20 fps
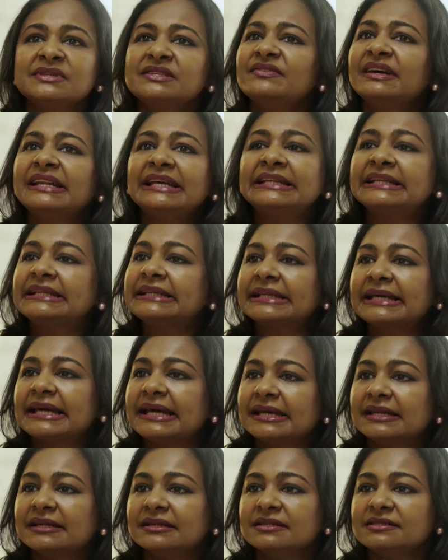was a very little
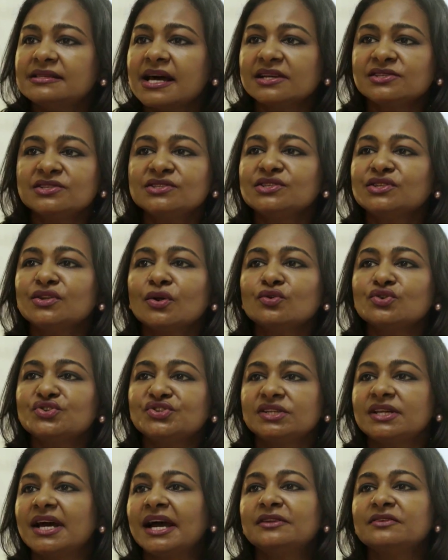kid. So I just know
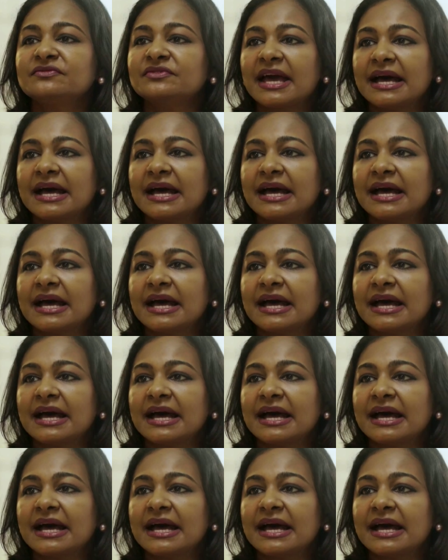she died of